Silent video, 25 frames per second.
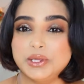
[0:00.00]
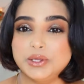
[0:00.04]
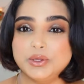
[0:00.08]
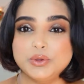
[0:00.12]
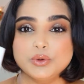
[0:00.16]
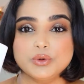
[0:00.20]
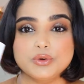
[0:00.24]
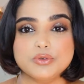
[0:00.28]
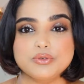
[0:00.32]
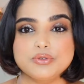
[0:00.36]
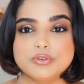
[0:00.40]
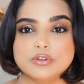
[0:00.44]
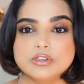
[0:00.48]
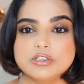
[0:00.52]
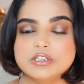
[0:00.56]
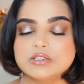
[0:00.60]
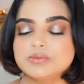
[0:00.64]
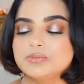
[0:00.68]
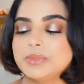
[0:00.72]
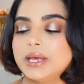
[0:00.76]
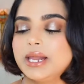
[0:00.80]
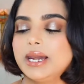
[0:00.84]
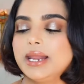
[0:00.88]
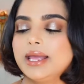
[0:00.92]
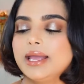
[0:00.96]
beautiful
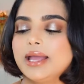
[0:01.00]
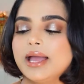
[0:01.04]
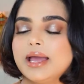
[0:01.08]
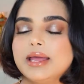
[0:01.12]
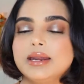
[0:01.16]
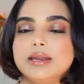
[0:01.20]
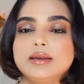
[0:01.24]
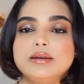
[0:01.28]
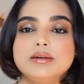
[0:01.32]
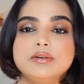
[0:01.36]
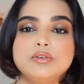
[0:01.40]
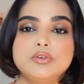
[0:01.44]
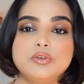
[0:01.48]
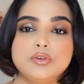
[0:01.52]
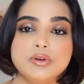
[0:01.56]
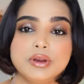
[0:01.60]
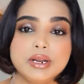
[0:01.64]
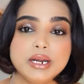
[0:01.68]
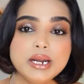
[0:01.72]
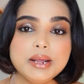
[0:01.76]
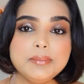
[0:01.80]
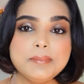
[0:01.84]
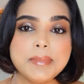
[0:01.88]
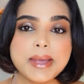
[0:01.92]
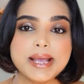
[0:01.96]
smelling and it
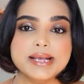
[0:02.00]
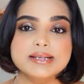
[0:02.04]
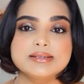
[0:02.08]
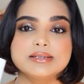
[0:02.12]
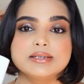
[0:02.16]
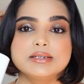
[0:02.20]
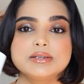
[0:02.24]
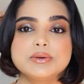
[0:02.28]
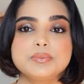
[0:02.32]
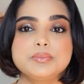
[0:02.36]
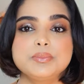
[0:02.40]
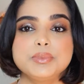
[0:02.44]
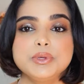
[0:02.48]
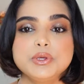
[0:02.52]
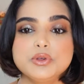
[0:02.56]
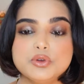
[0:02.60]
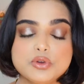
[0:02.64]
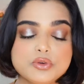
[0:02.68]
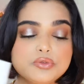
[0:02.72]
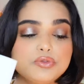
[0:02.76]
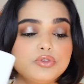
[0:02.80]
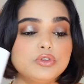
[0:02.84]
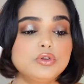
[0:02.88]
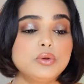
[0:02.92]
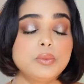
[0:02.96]
really makes it a
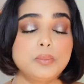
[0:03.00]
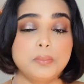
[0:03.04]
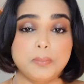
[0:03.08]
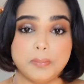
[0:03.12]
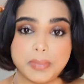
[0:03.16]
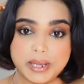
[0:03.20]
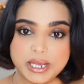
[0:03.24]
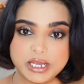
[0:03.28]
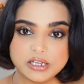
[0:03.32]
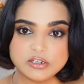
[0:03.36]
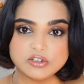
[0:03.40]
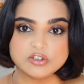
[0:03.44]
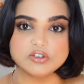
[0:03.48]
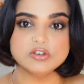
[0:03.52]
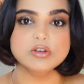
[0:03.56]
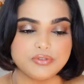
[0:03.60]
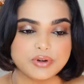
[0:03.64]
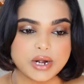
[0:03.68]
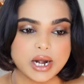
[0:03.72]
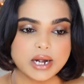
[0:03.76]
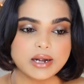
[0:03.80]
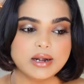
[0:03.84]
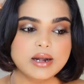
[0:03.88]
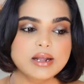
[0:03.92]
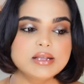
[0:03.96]
beautiful beach
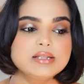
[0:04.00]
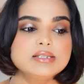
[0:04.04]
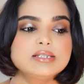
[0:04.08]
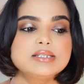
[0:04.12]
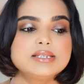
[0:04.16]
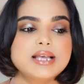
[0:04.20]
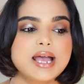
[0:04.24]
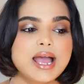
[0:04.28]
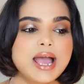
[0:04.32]
fragrance.